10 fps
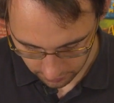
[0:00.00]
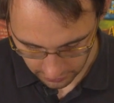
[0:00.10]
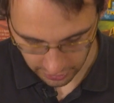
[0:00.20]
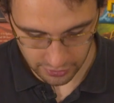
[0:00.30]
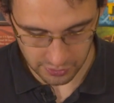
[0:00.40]

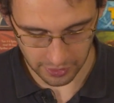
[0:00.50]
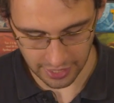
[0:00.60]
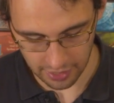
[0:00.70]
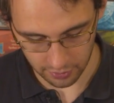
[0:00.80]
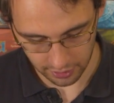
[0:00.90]
lose 1
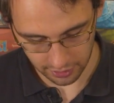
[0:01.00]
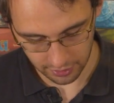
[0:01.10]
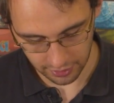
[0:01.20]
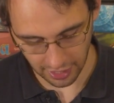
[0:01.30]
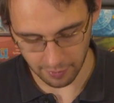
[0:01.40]
health.
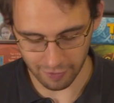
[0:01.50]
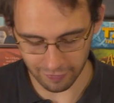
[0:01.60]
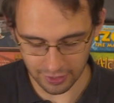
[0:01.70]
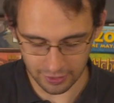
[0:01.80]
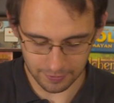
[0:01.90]
Game
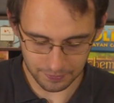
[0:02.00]
over.